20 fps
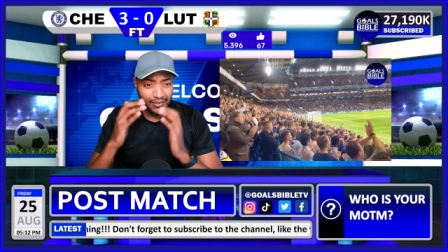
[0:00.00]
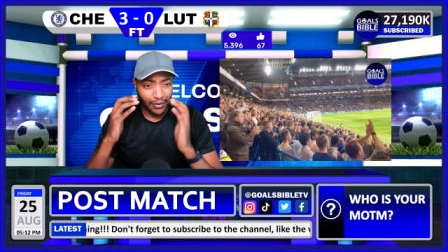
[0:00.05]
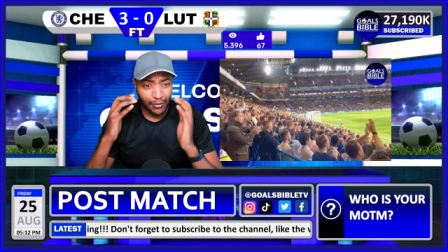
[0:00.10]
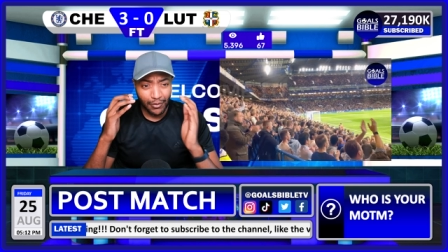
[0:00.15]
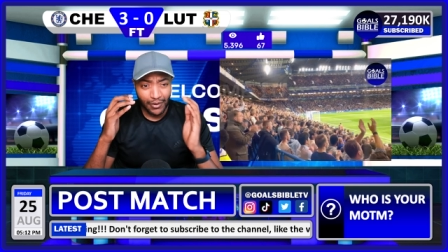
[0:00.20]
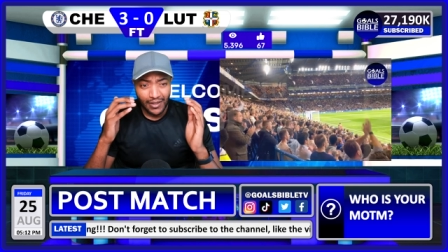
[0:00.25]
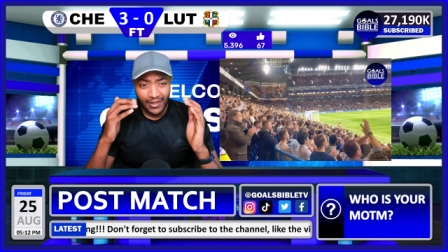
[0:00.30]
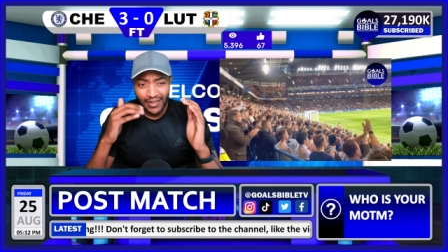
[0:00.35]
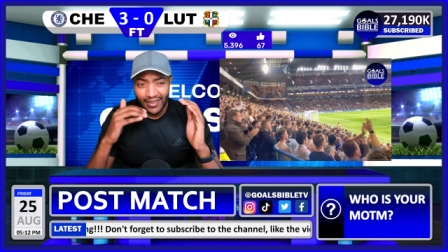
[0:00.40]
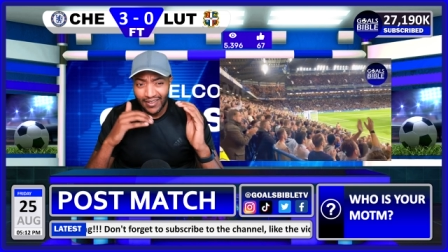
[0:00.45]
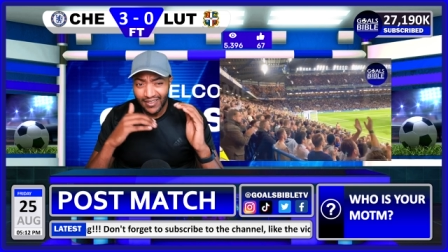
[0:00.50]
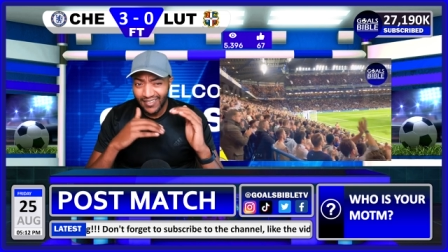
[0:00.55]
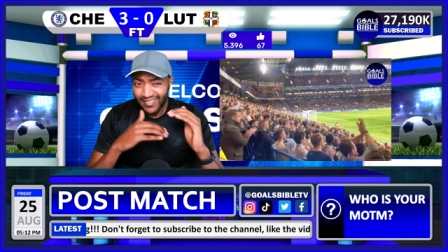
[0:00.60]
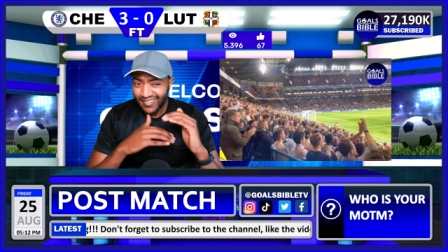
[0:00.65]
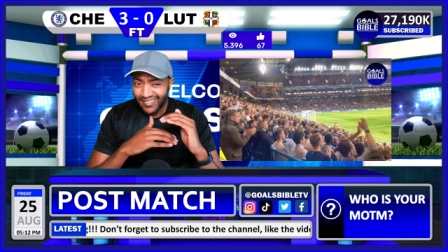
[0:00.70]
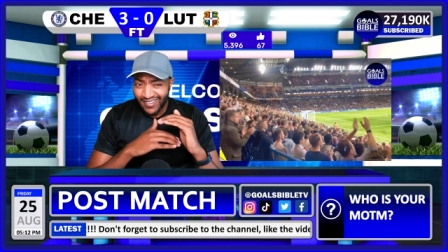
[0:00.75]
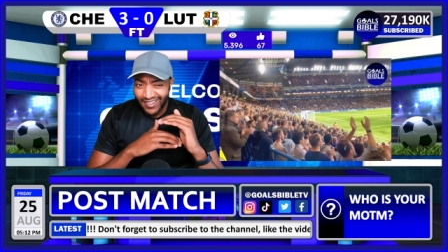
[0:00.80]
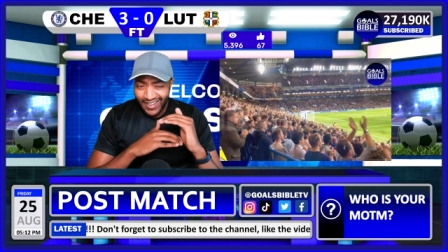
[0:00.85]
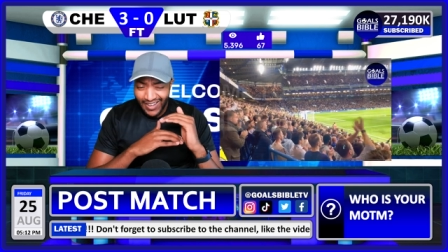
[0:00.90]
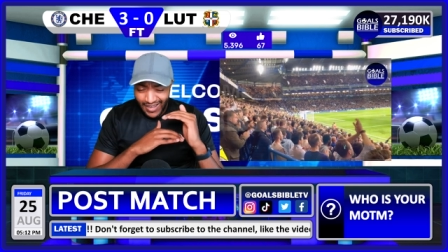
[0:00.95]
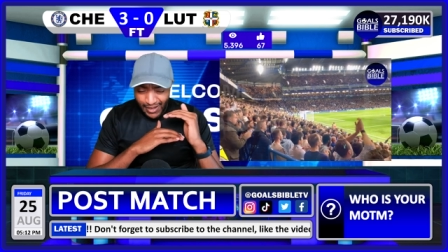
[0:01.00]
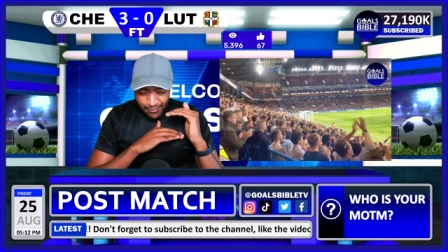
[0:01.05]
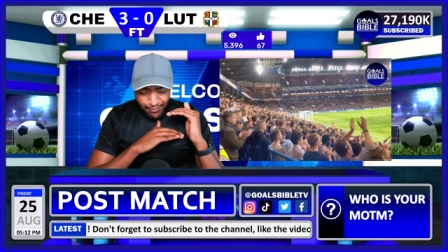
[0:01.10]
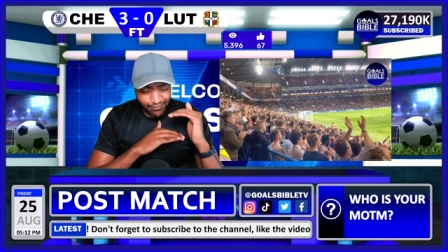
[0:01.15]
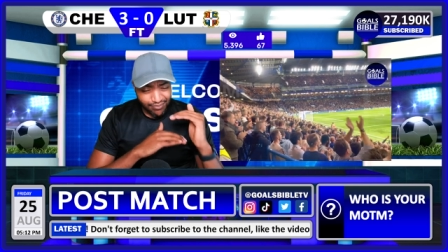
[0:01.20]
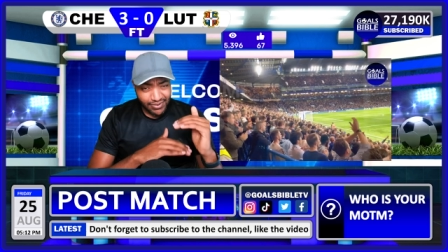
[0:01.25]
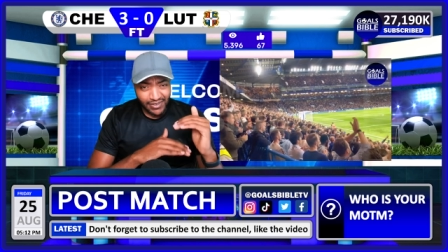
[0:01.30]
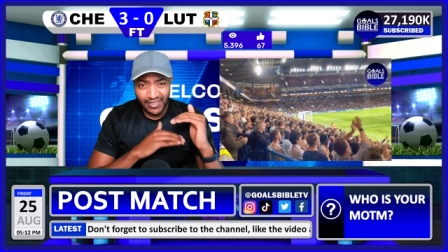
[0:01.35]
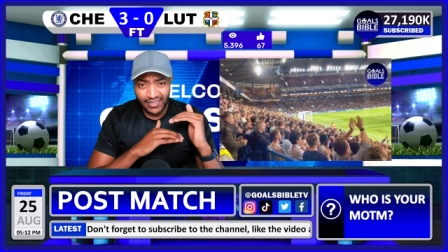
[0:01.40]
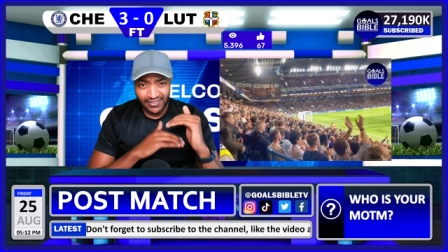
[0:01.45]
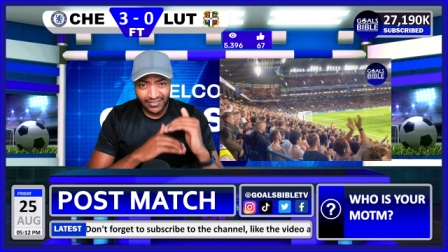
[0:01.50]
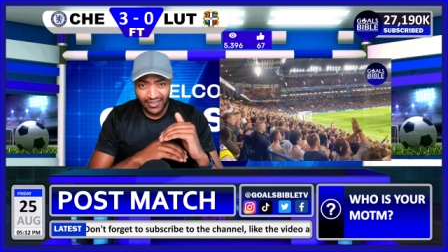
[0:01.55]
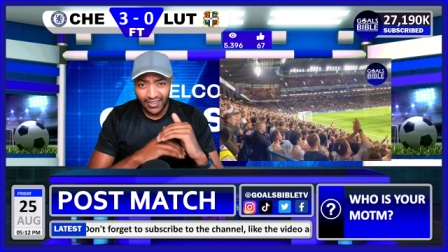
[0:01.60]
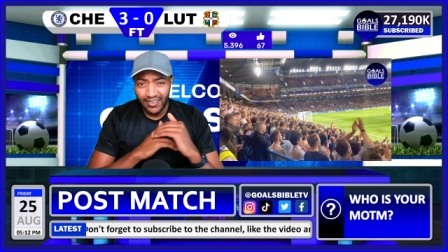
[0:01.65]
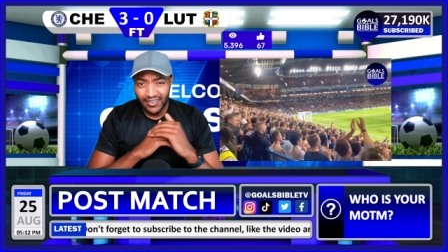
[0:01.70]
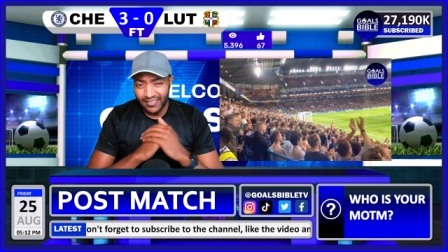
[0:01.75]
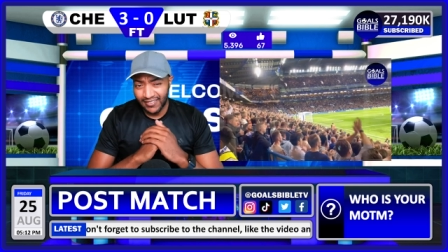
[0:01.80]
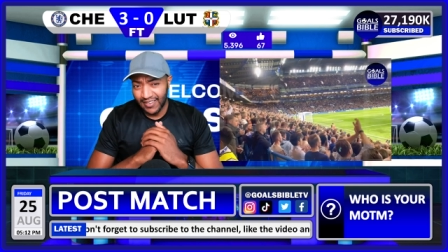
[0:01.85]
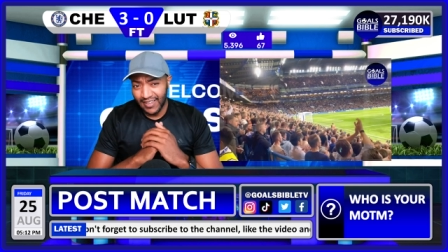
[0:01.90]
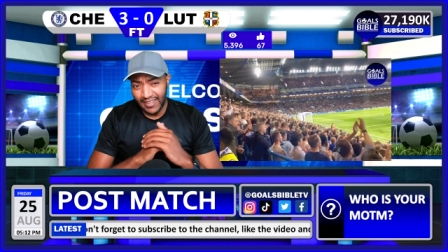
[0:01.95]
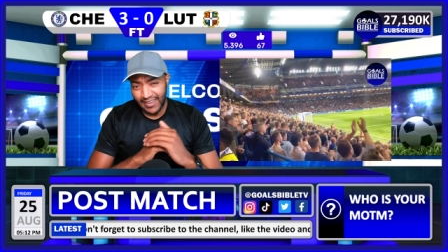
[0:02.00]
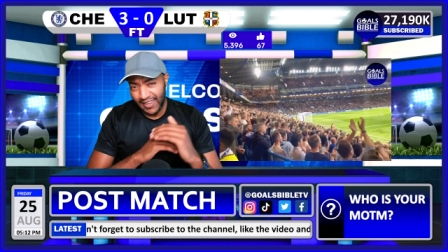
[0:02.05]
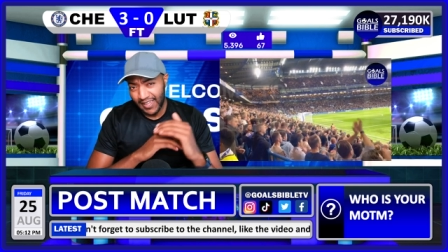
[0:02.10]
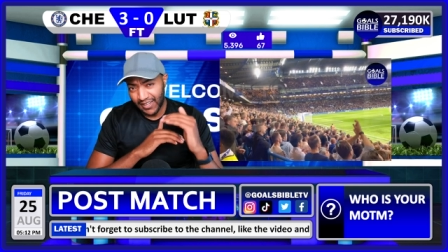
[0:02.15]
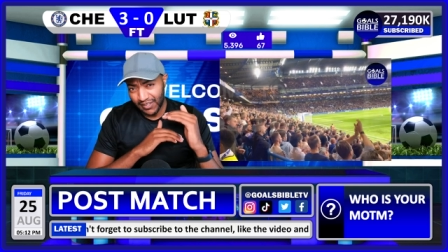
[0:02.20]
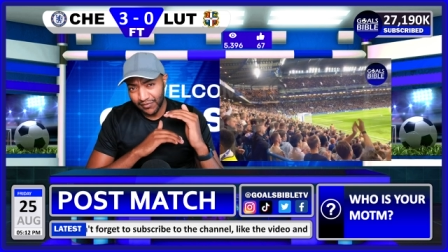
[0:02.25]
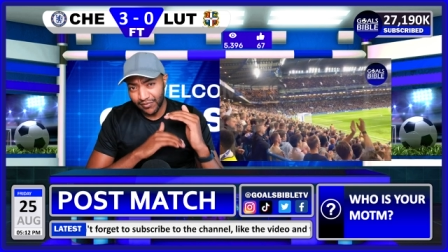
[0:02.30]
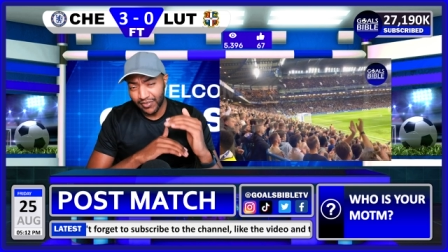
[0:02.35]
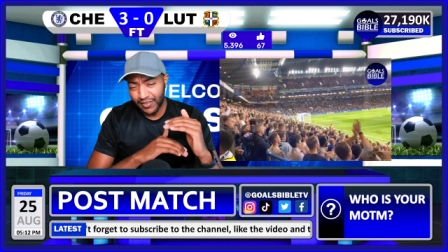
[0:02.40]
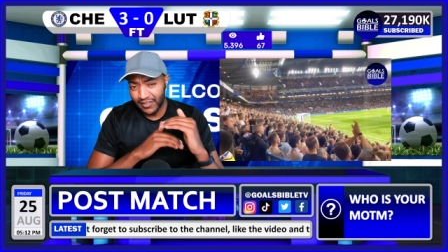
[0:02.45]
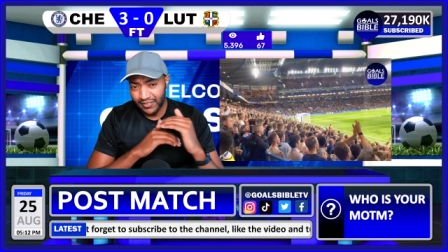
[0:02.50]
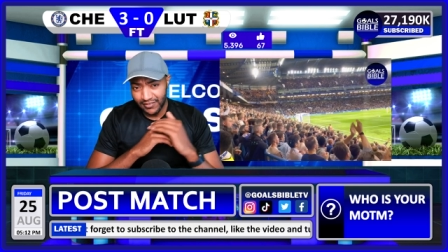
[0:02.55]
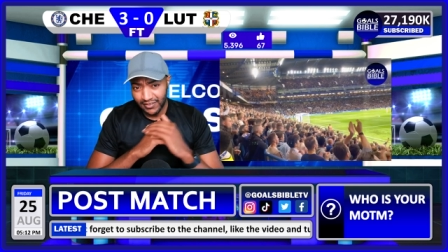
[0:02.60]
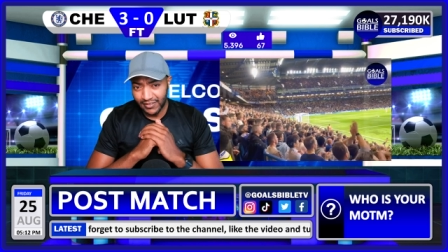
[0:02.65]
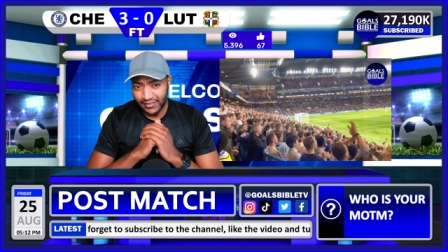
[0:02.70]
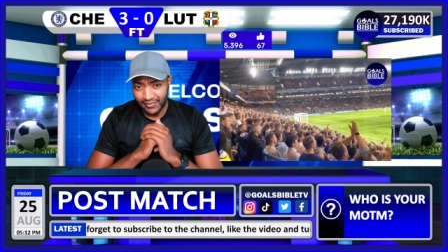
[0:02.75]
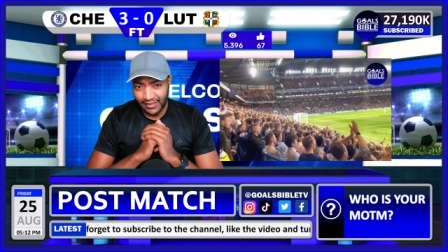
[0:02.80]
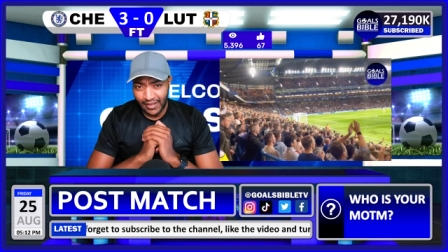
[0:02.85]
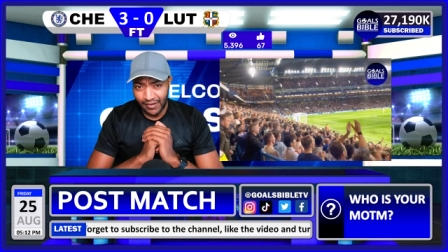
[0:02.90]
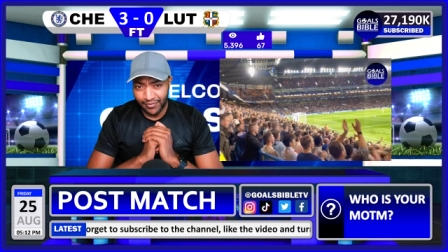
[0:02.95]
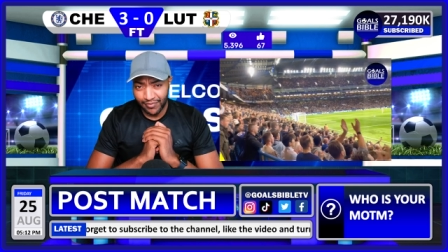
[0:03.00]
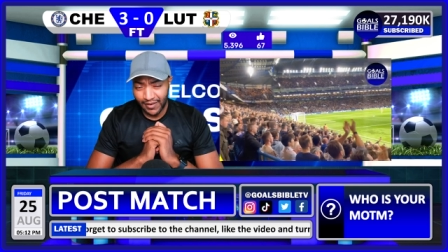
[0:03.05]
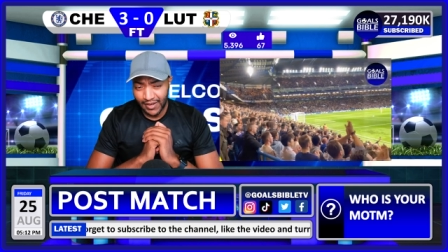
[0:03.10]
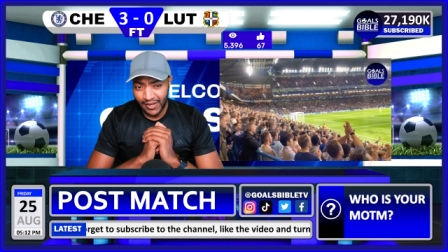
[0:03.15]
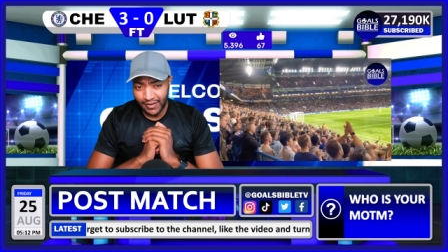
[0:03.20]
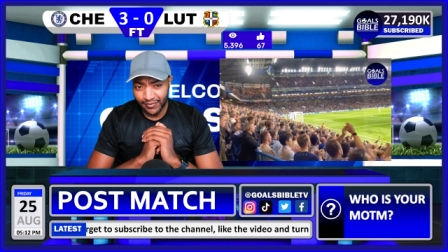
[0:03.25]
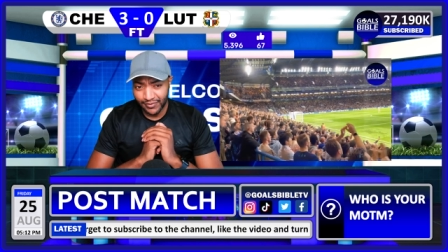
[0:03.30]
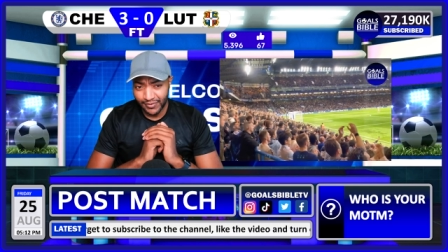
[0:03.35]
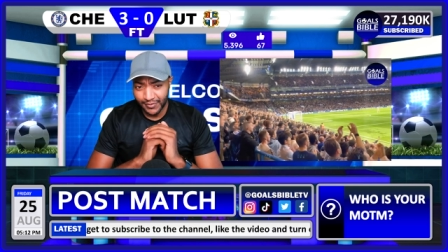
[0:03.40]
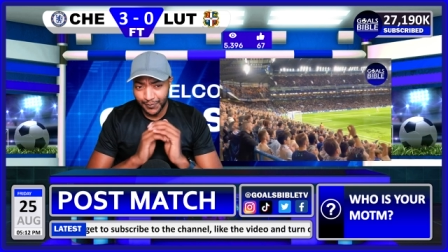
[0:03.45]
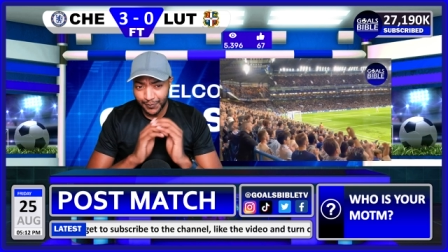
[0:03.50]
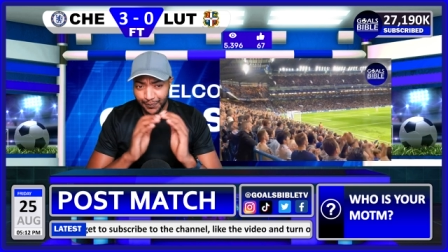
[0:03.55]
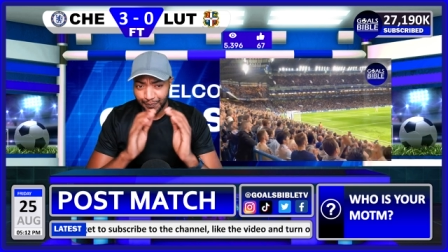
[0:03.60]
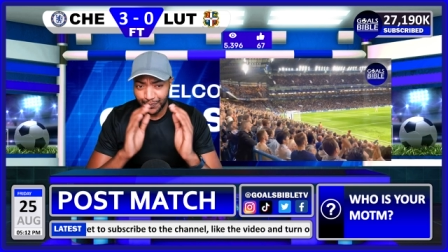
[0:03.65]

So I'm pretty certain that they can finish in top five